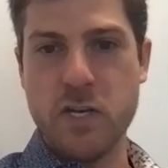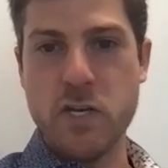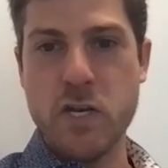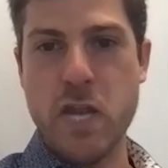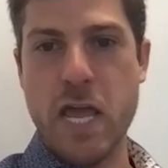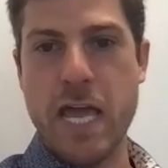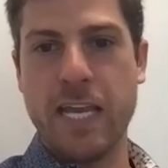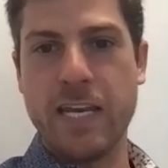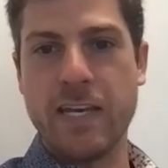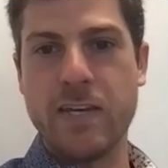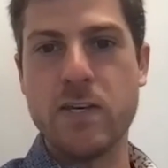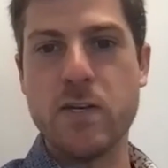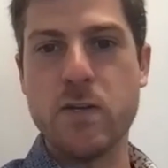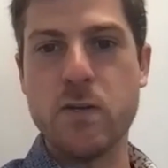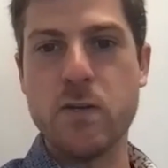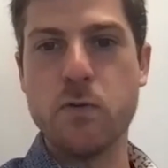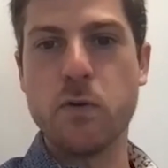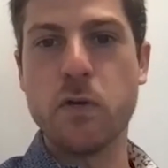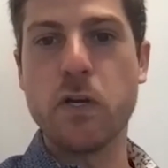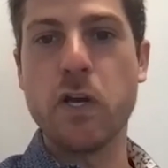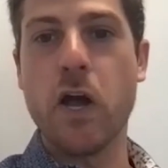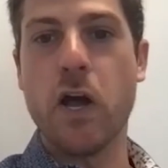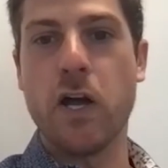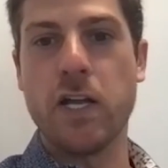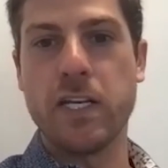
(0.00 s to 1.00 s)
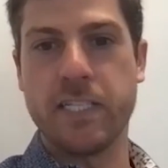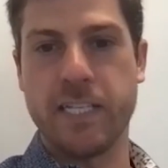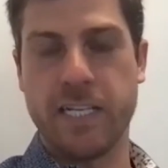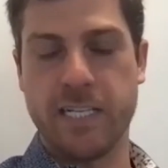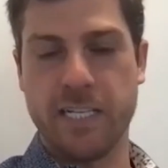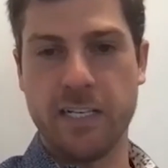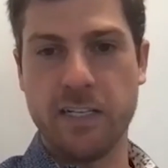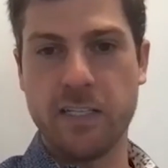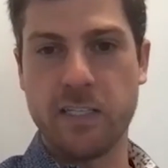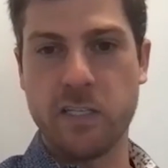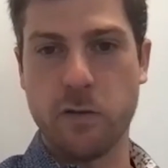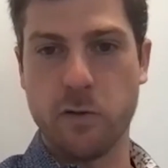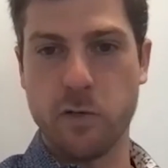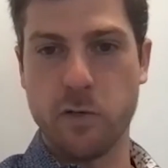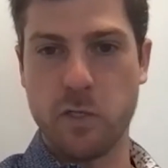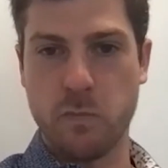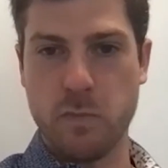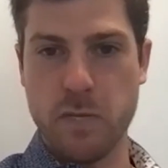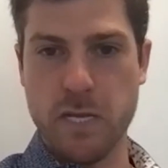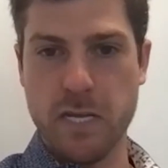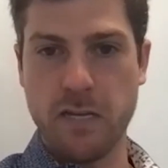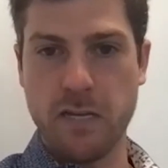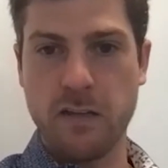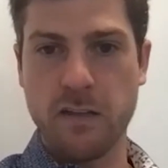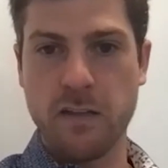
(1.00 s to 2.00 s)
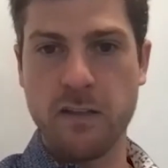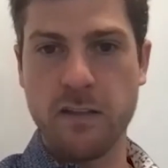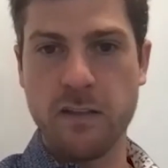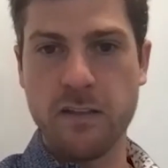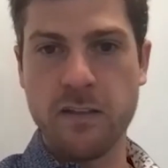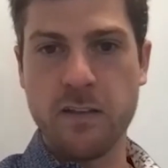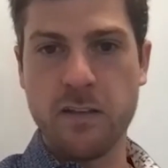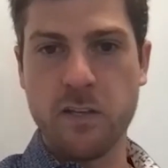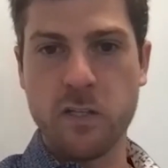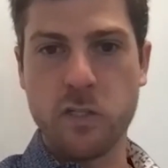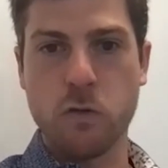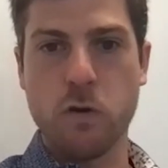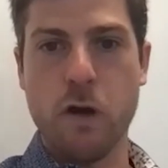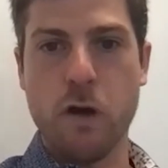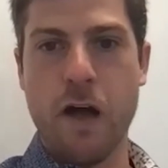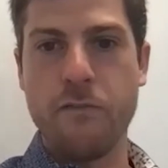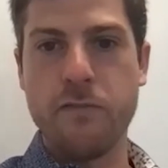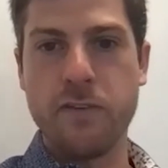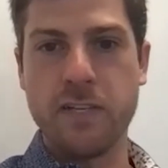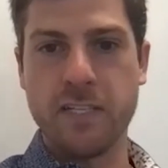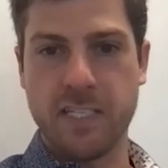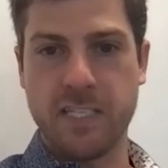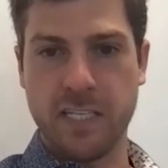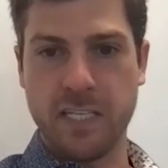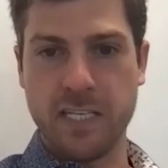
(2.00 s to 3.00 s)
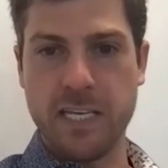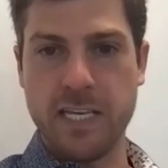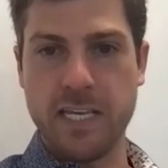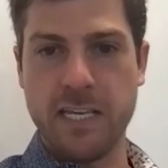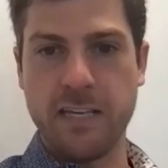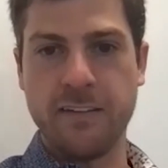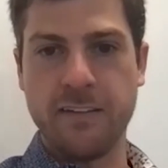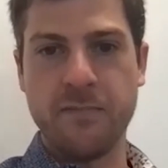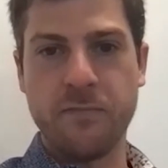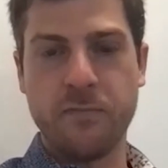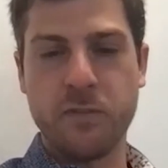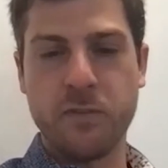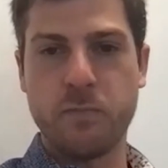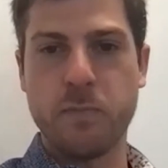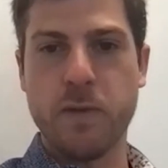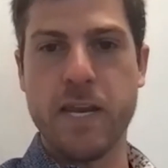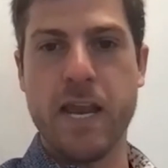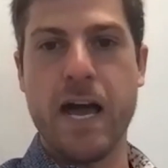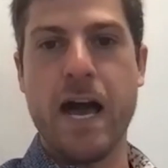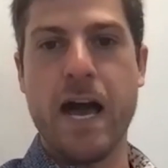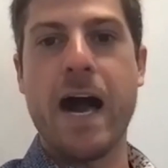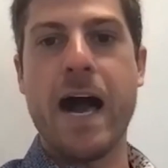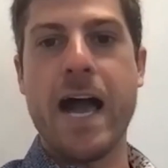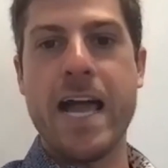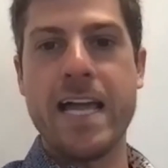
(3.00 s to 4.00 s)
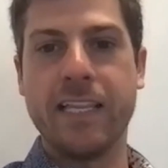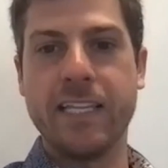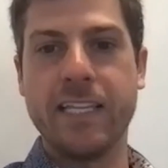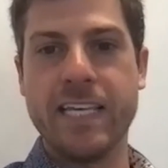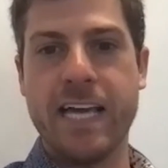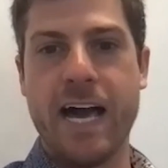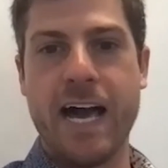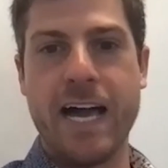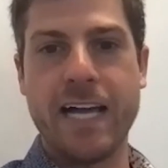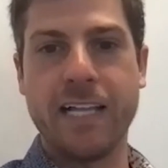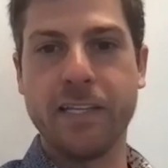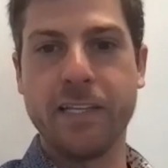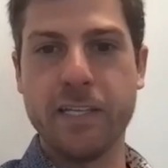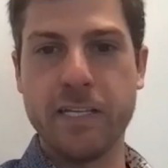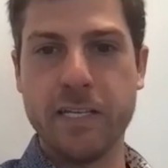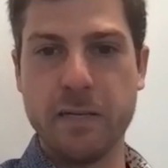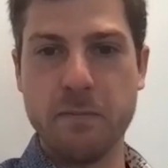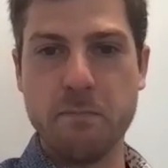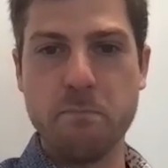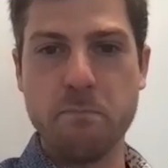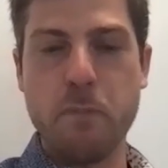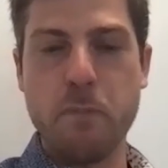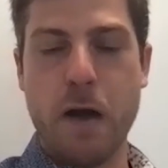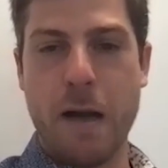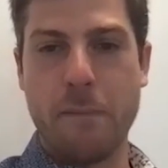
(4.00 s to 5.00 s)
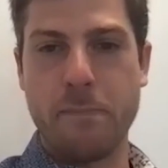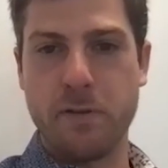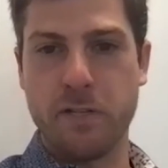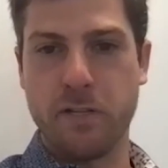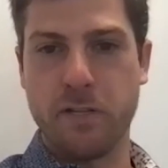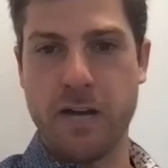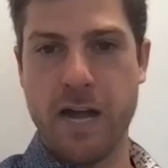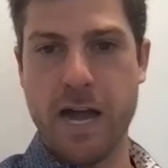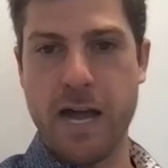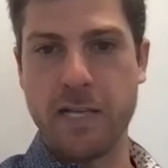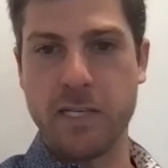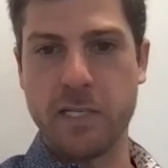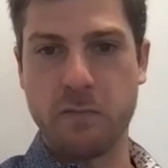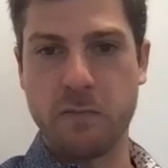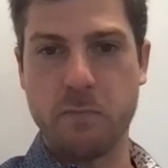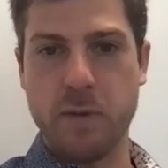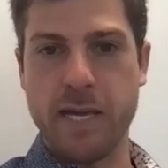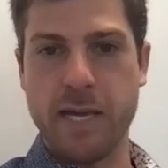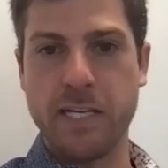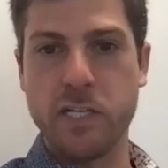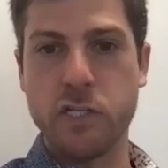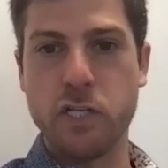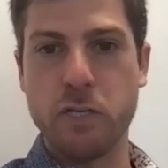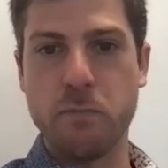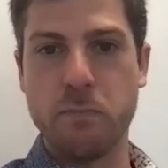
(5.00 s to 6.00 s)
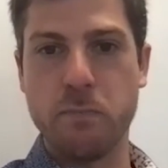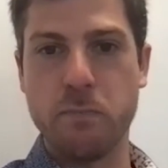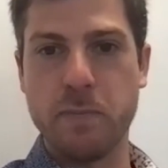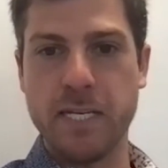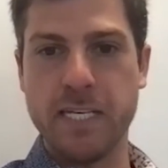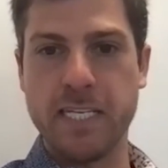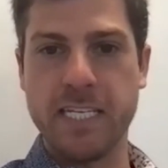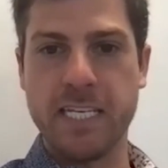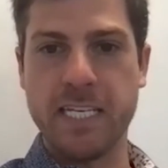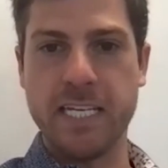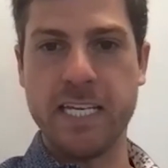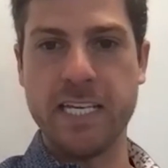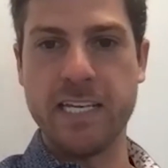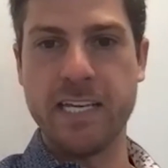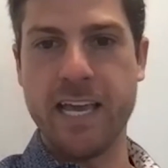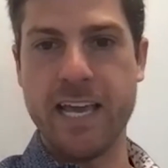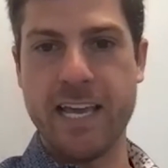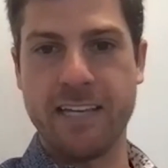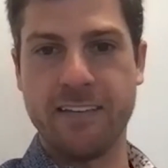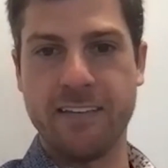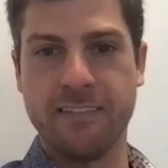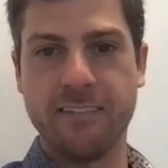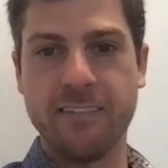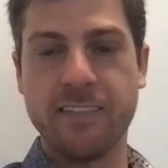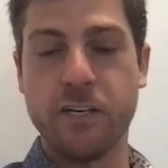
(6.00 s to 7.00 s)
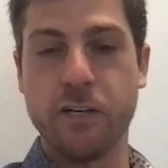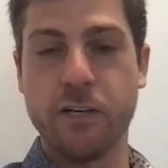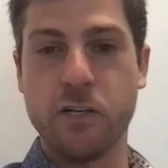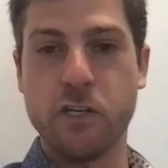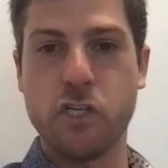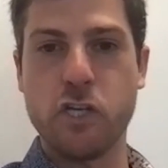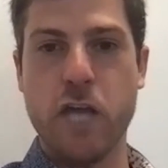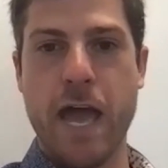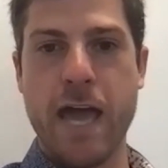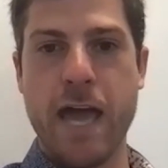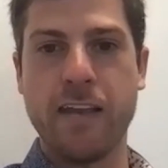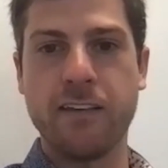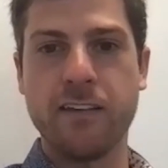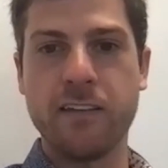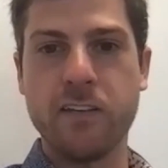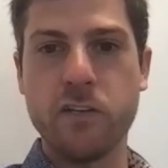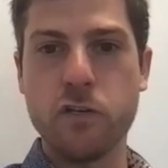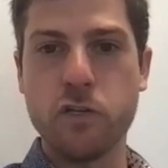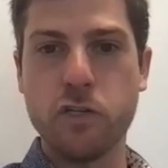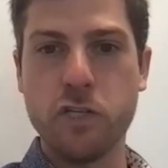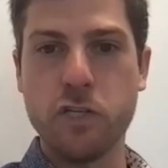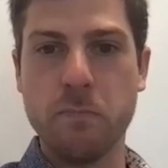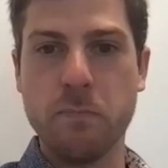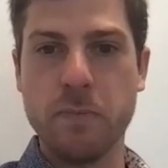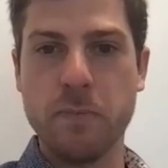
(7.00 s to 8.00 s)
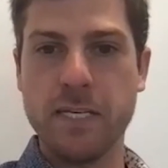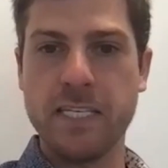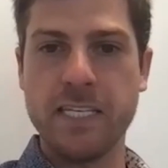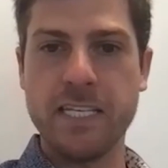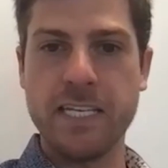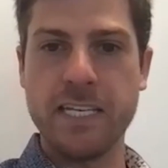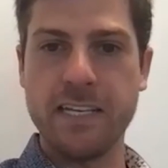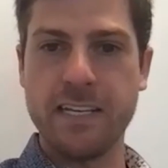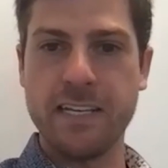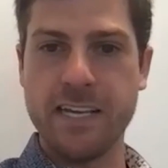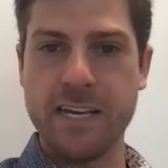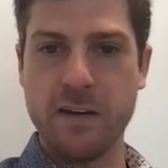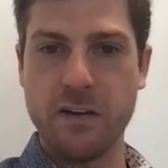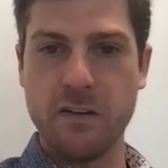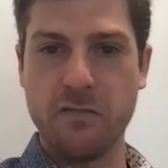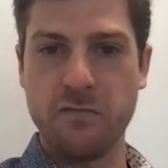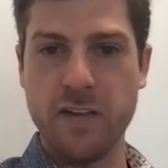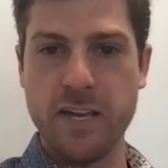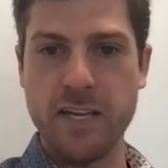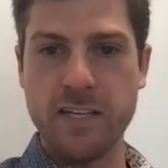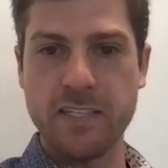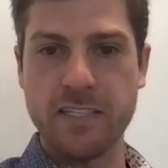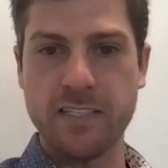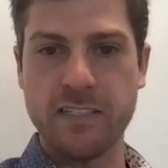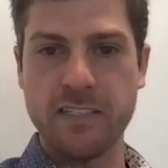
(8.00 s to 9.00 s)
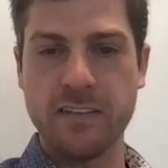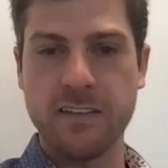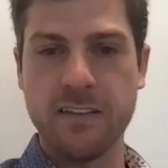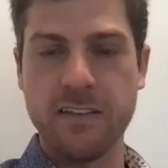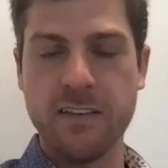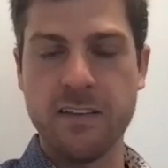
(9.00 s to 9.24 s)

net new content, so to speak. So obviously, it's been highly popularized by GPT and their chat GPT interface.